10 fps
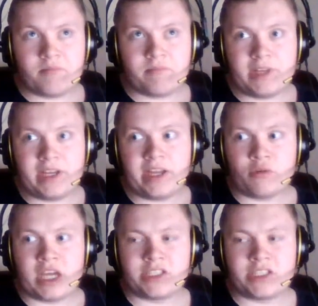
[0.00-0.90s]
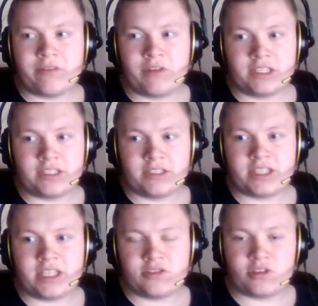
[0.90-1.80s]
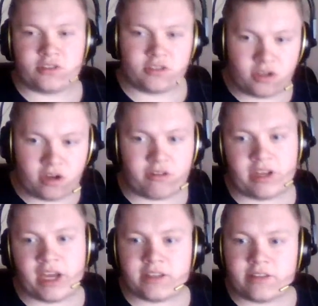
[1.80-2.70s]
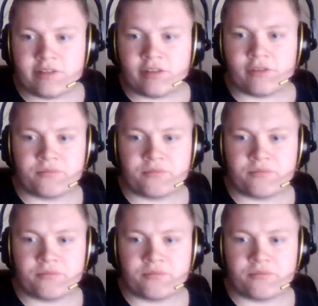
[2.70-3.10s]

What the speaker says: Linux OS devices is just stuck on that. So